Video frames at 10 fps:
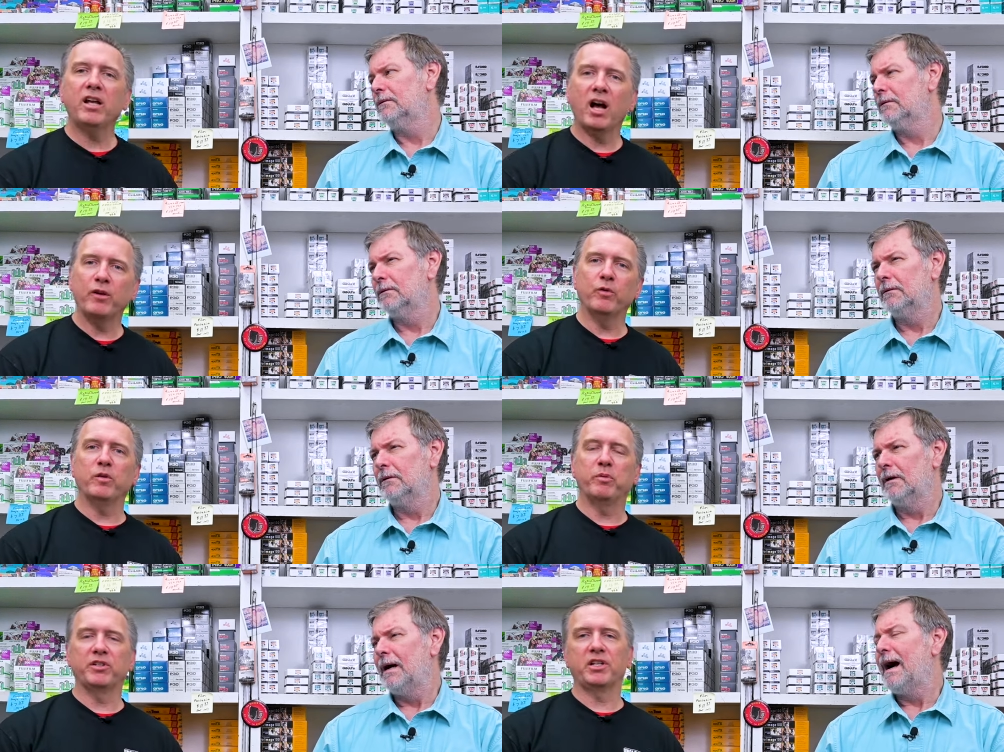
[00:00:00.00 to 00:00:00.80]

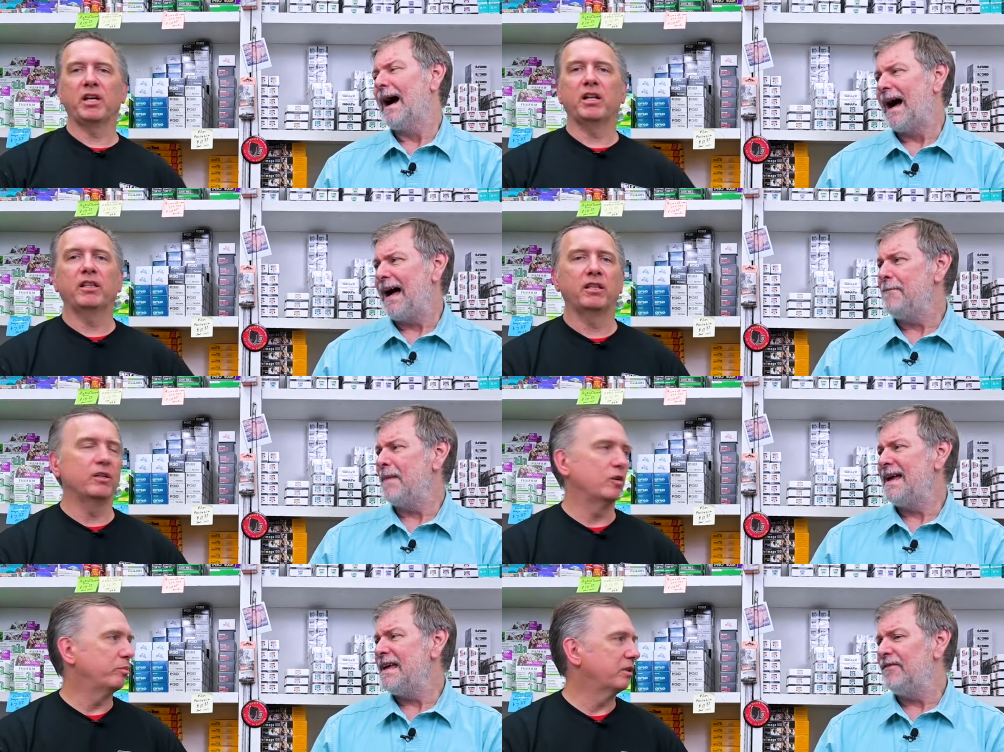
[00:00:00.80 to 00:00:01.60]
Speaker 1: hundred percent
Speaker 2: at I the
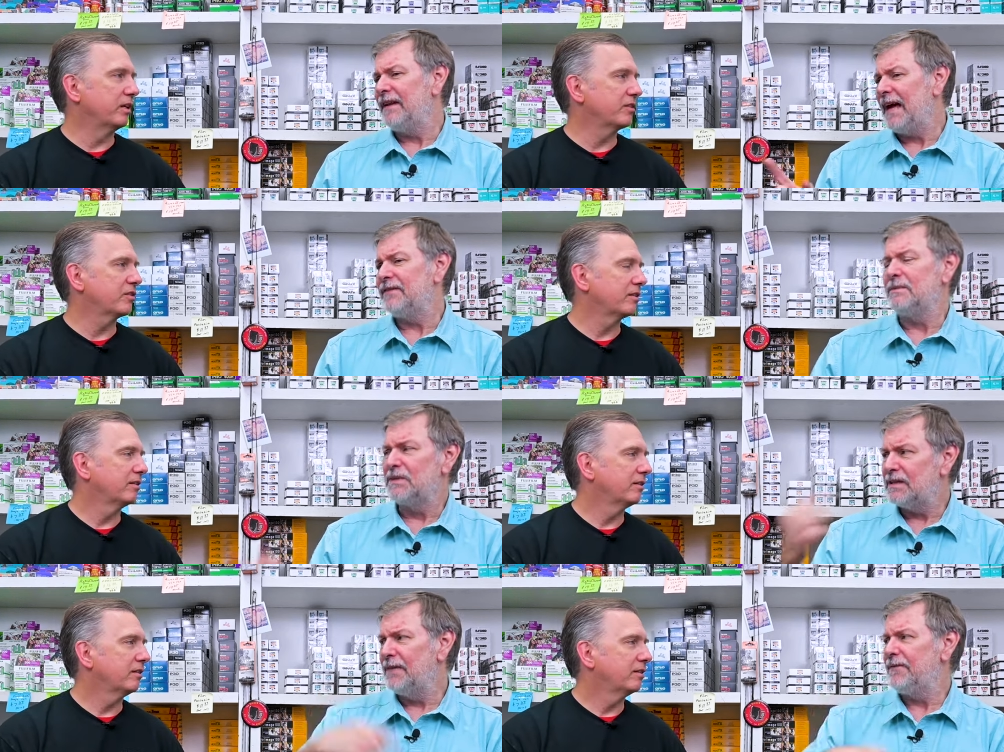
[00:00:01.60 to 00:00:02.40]
may new even place. have some
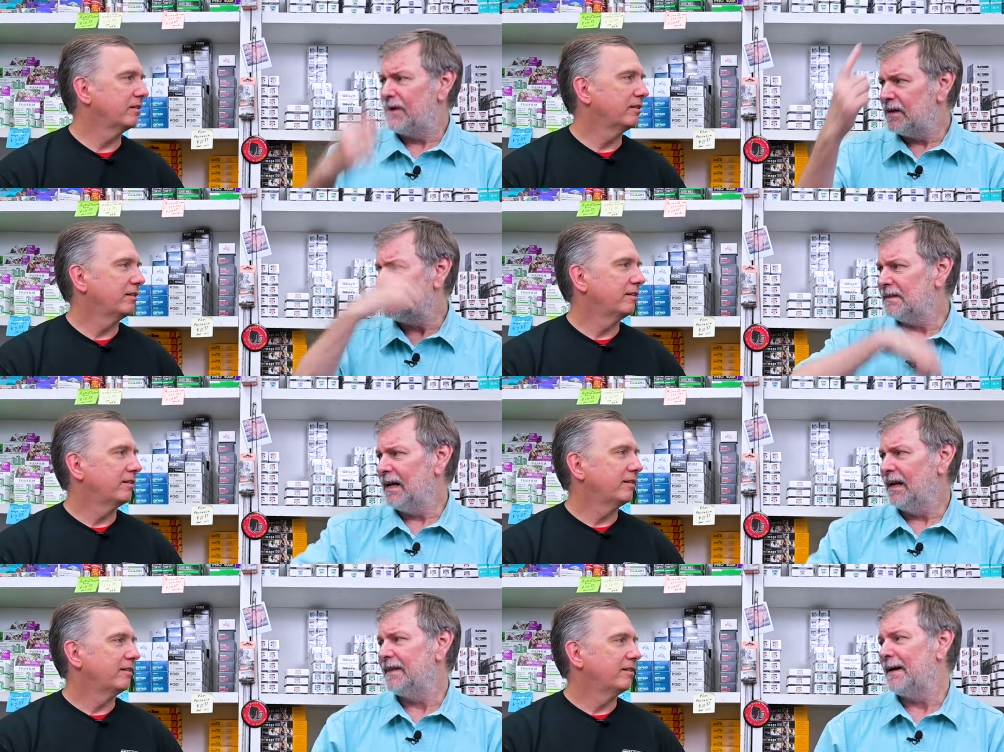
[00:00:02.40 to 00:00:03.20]
stuff there to
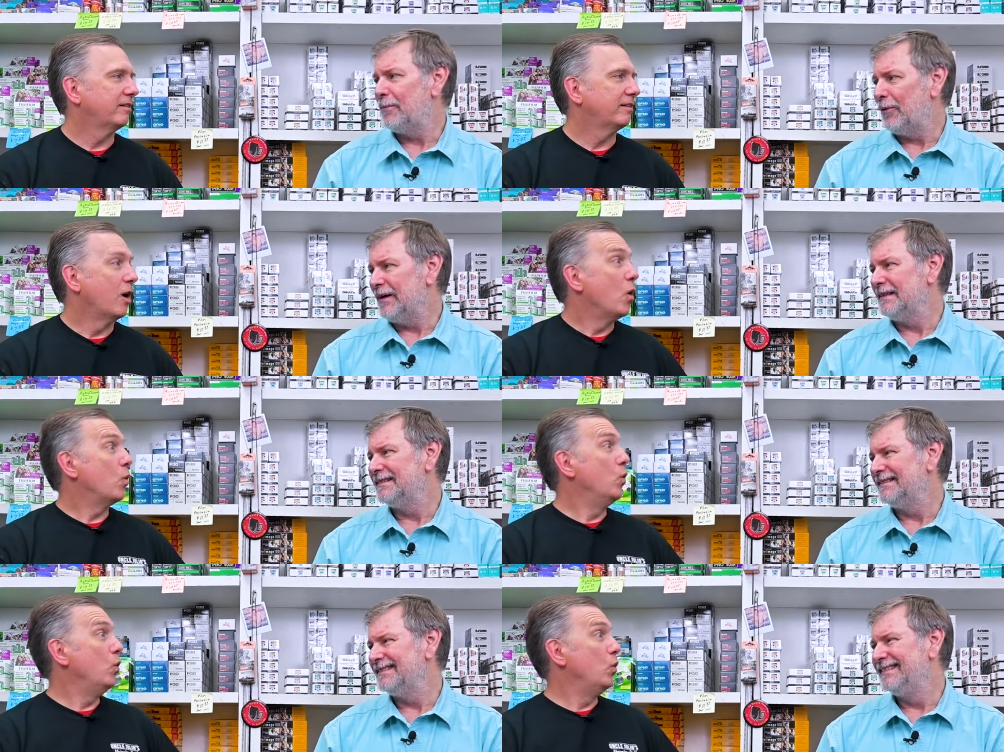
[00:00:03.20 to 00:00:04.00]
sell at that point.
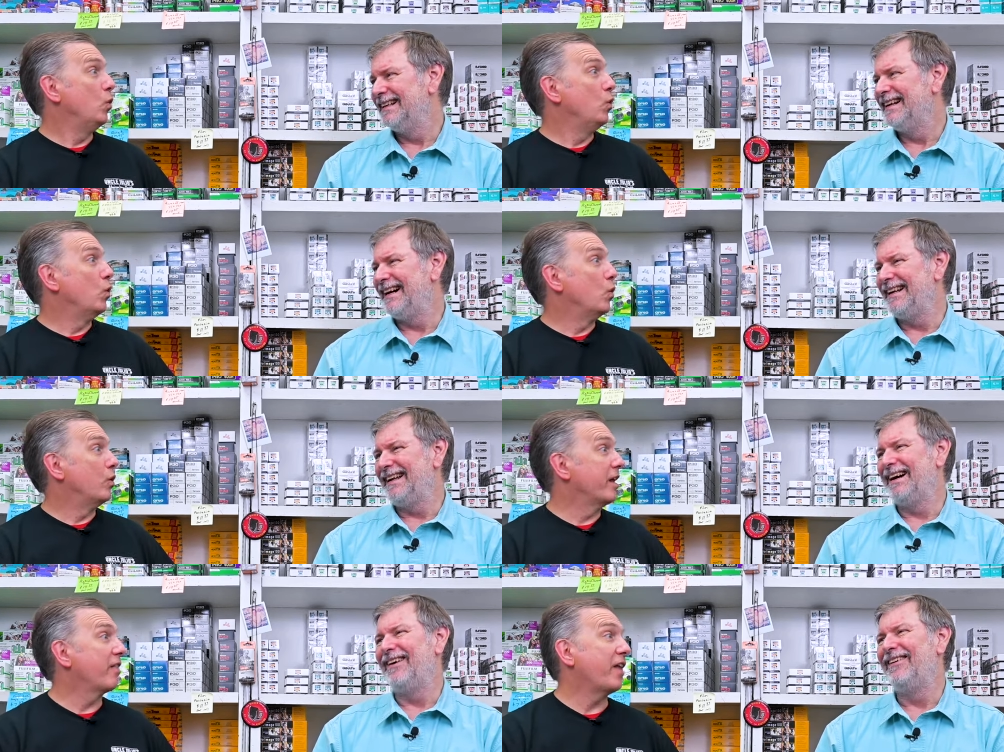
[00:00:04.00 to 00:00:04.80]
Ooh,
Speaker 1: yeah,
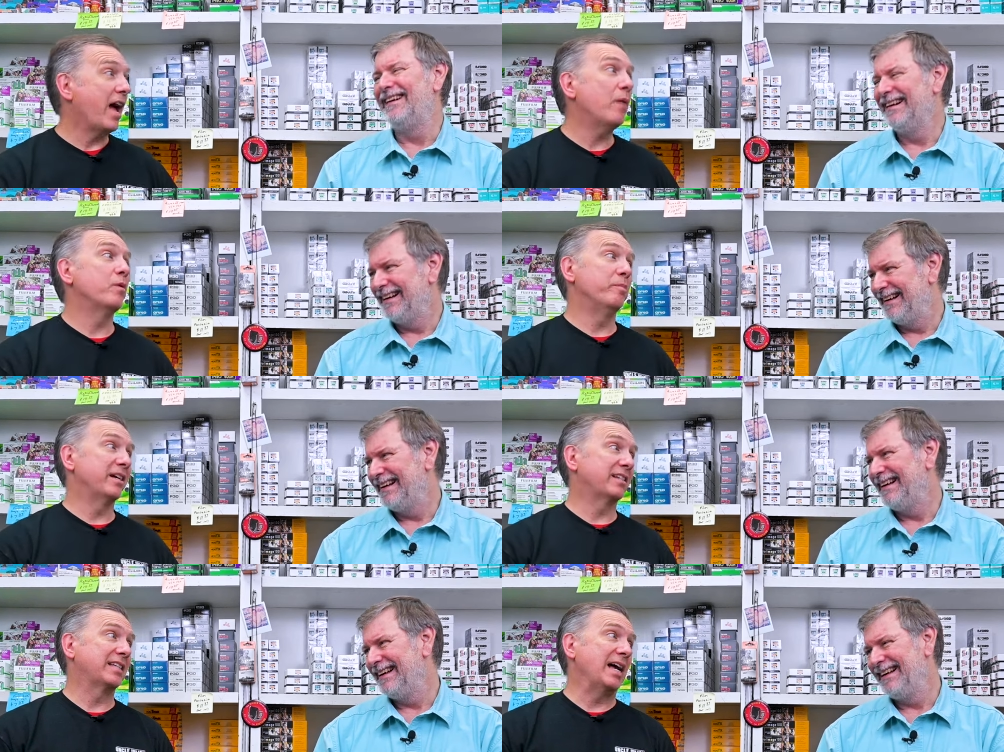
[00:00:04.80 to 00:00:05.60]
now that would be
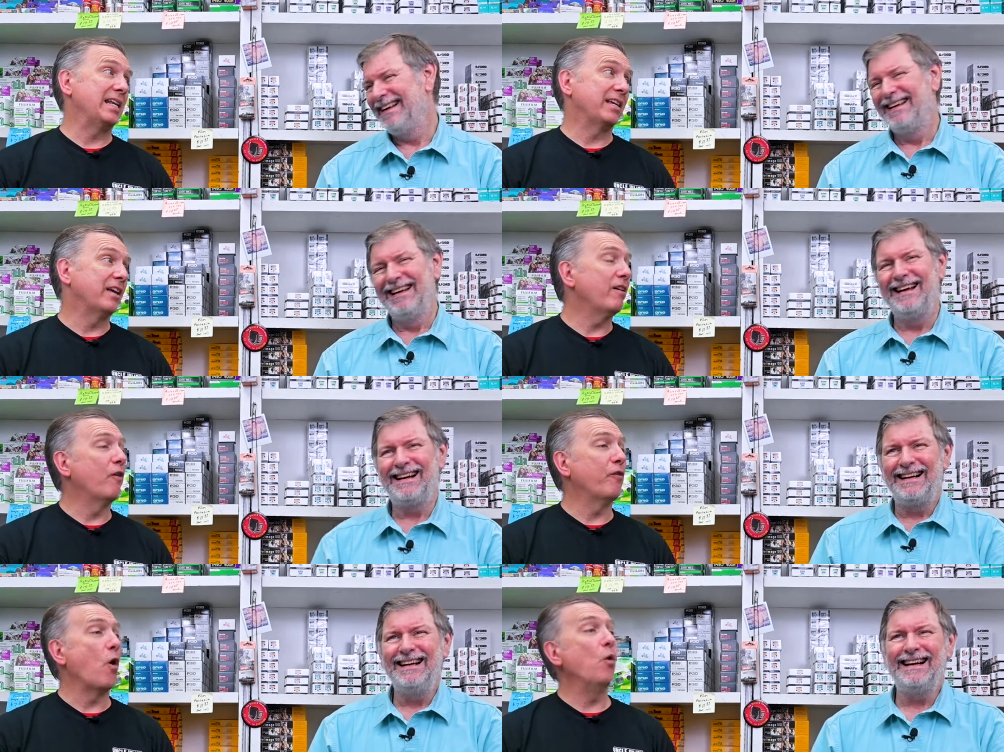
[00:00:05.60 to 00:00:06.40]
exciting. It,
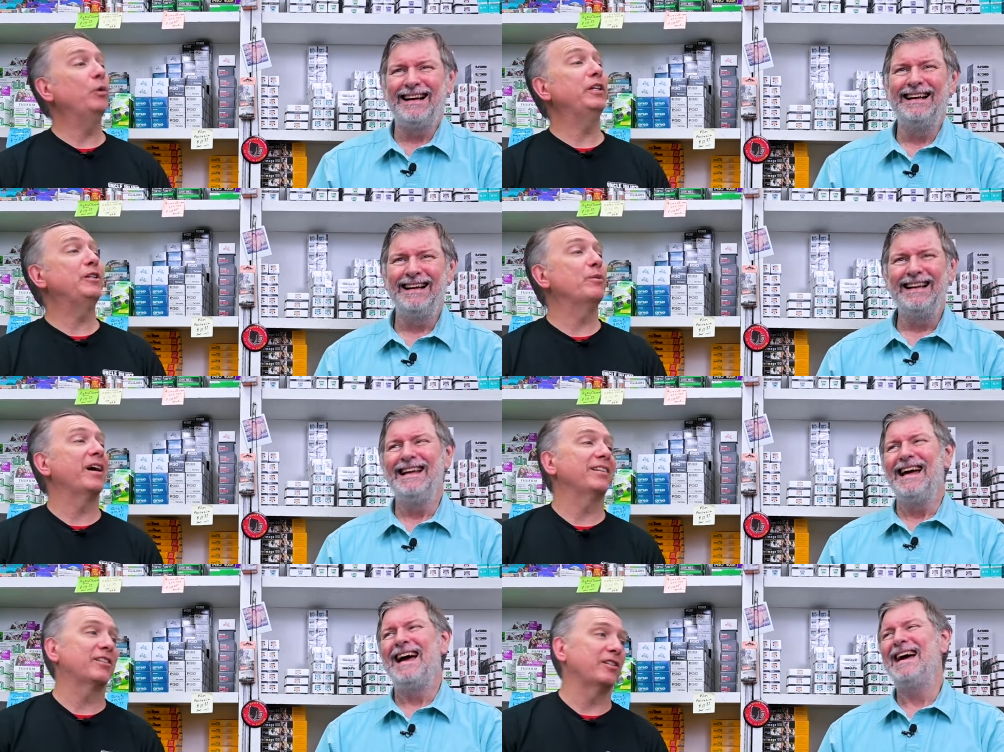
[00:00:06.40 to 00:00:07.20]
if only you
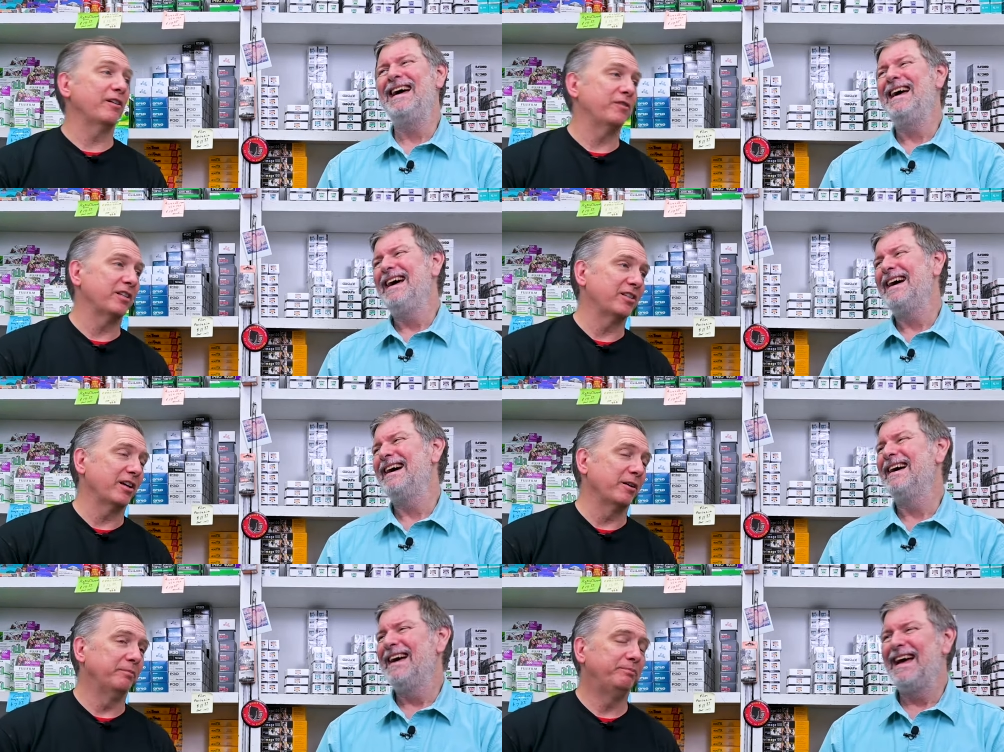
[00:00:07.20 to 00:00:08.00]
had
Speaker 2: stuff to
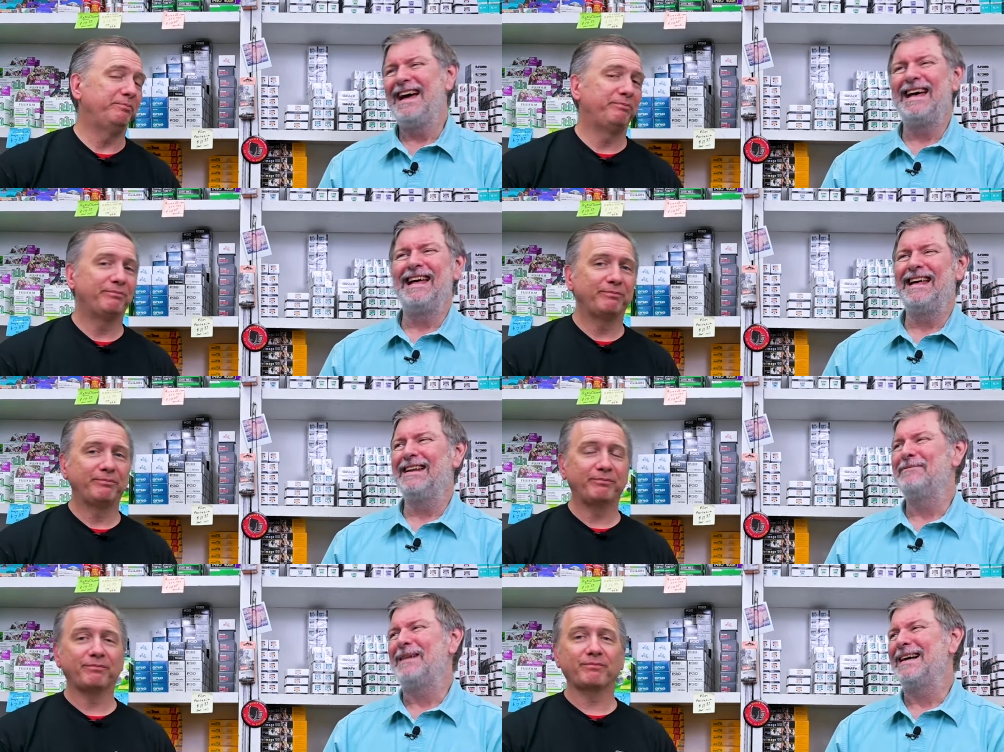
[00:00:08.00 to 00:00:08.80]
sell. And, and
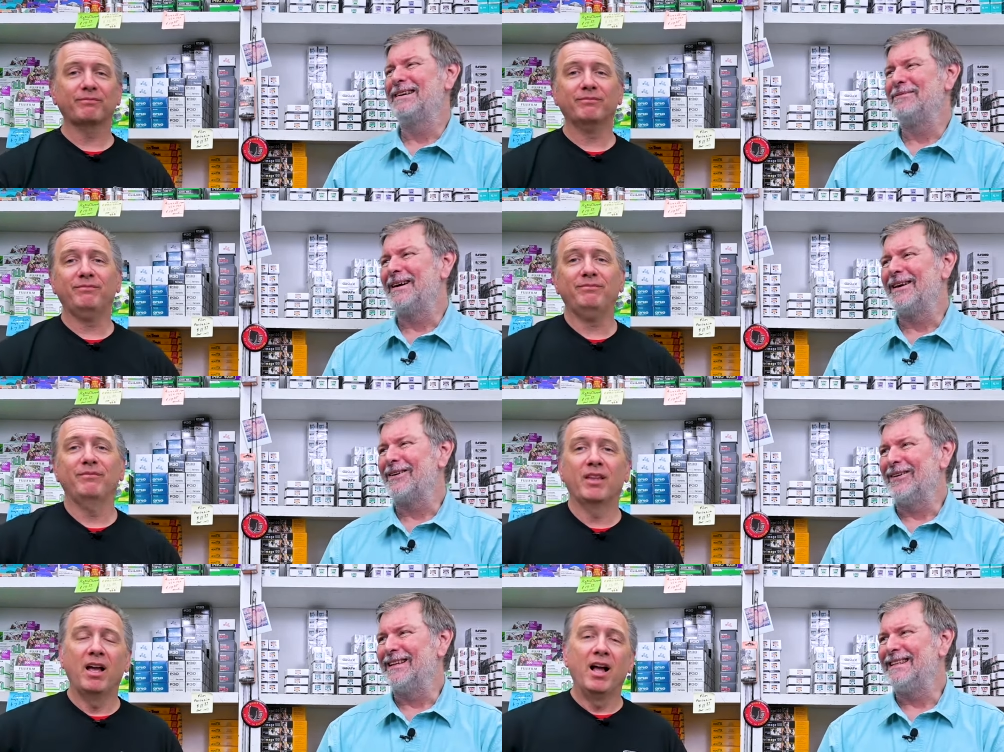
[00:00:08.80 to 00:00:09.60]
a minor
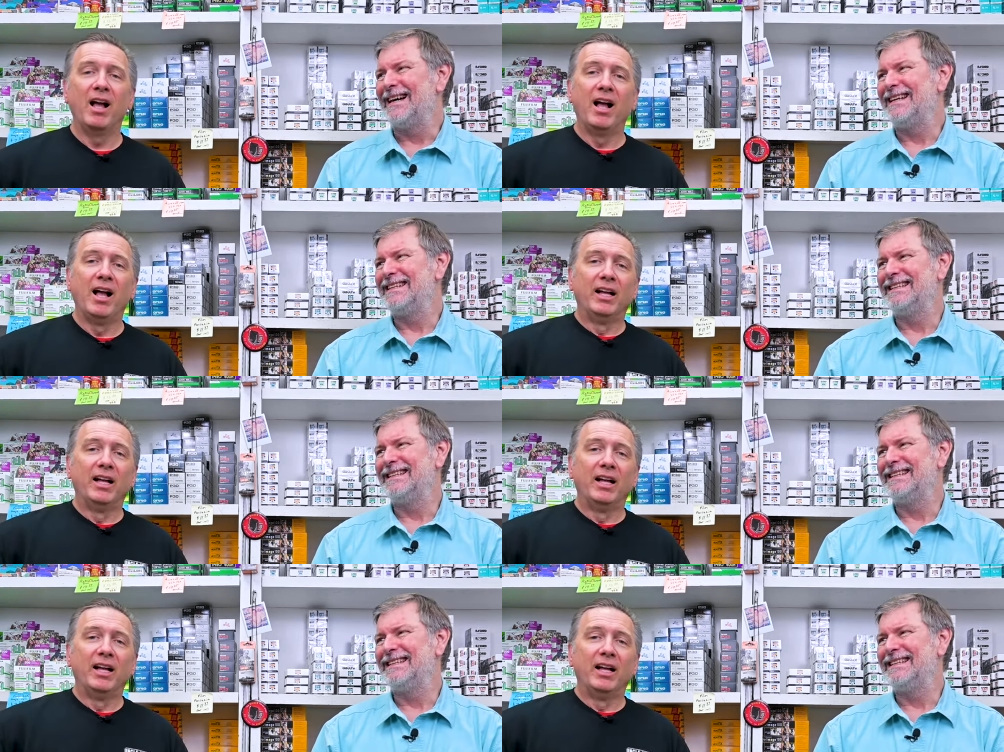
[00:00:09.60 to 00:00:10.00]
miracle at that.